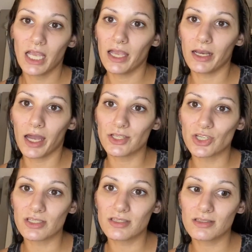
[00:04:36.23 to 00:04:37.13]
and I
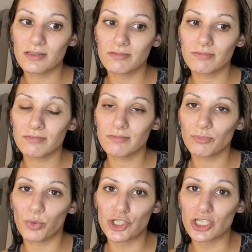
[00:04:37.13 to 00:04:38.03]
just...
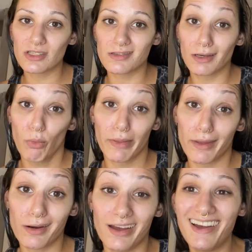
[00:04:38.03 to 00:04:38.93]
we just deal with
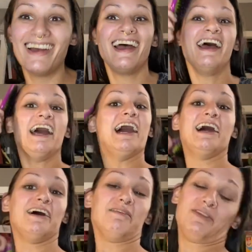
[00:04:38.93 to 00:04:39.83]
it.
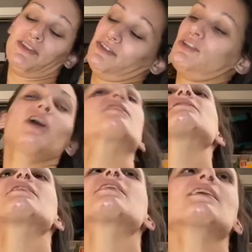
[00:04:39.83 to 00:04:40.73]
um, dogs
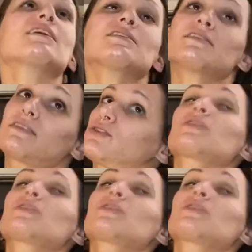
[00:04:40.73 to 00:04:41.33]
and kids, there's